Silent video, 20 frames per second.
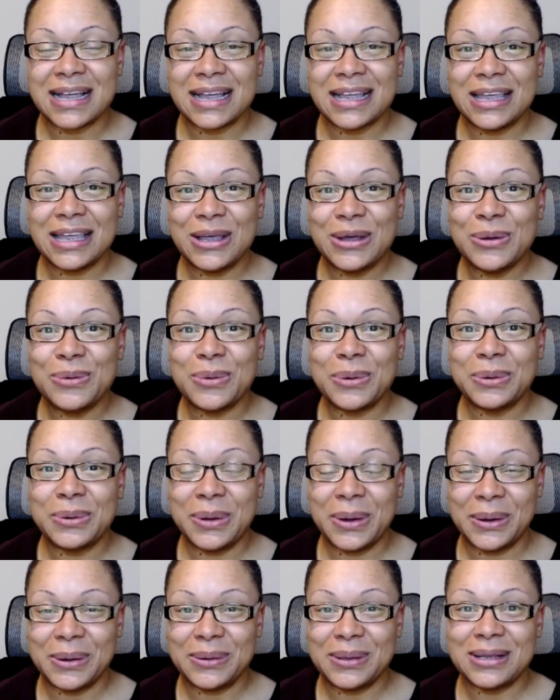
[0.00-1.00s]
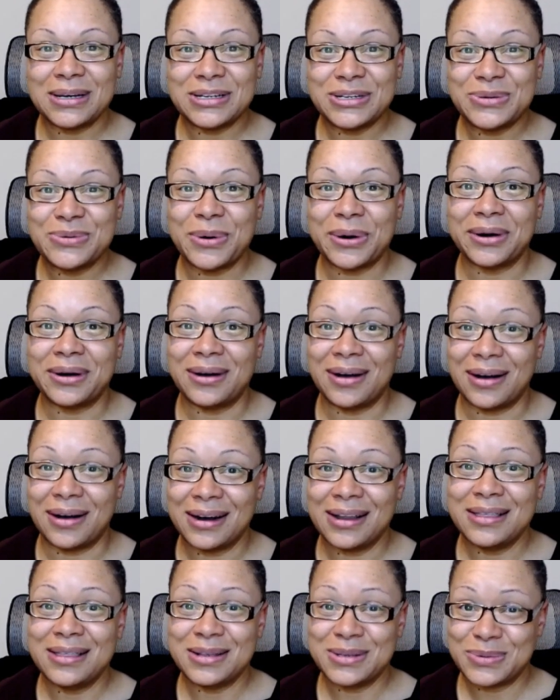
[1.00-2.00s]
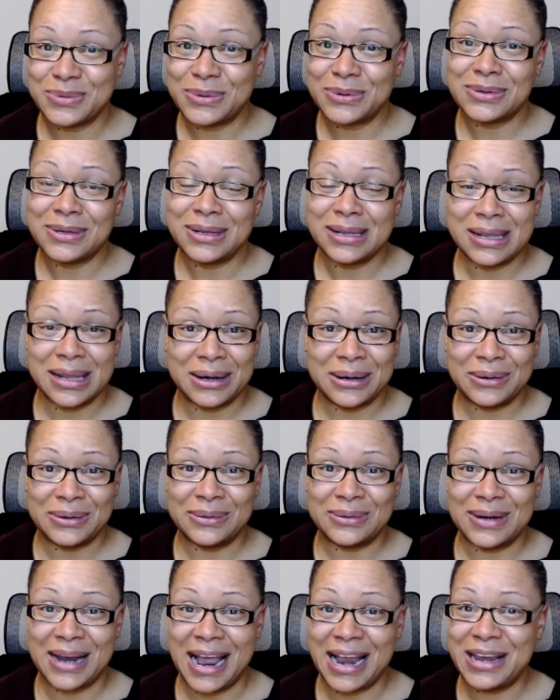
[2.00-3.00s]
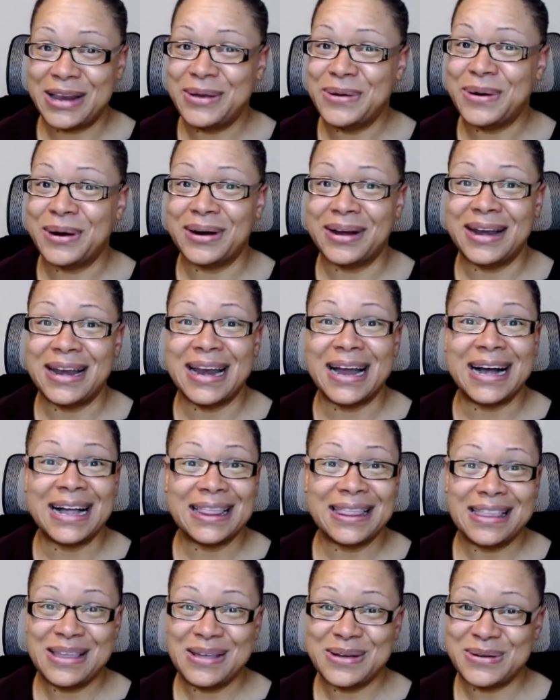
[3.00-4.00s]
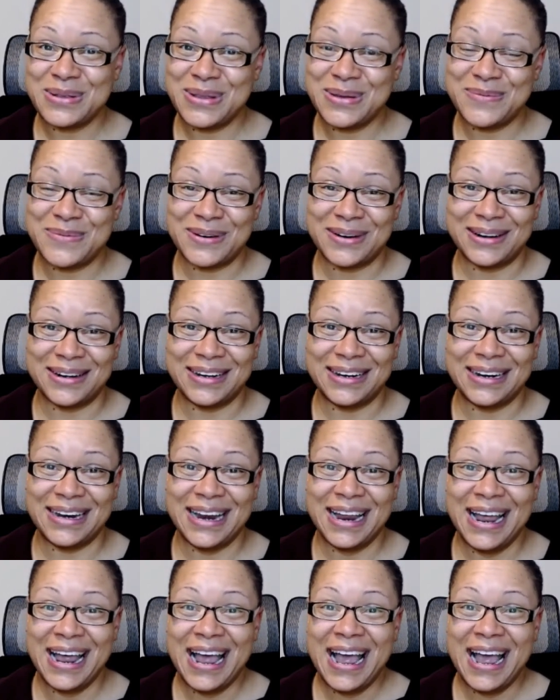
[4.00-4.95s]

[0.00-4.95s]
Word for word: you will know that you are not in this world alone and you are not the only one